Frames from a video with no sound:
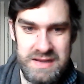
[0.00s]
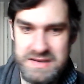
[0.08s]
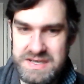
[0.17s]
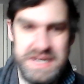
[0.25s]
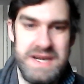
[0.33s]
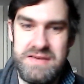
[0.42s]

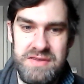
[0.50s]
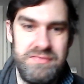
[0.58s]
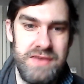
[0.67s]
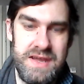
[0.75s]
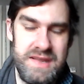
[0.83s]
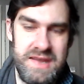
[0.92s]
Cherry
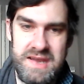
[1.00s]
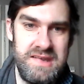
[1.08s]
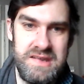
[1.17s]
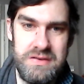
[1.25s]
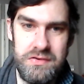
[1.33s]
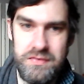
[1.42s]
where they
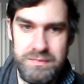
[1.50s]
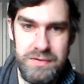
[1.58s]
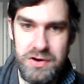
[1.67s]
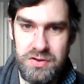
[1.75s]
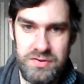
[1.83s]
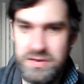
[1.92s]
sort of
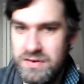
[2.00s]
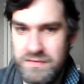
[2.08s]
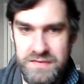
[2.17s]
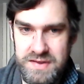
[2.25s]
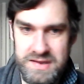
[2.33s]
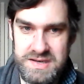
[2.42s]
bond.
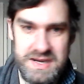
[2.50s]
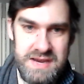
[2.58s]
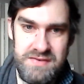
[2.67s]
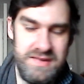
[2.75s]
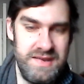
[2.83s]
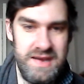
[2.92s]
Obviously,
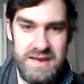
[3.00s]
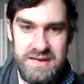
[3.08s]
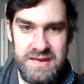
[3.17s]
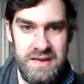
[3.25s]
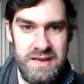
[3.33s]
Cherry's had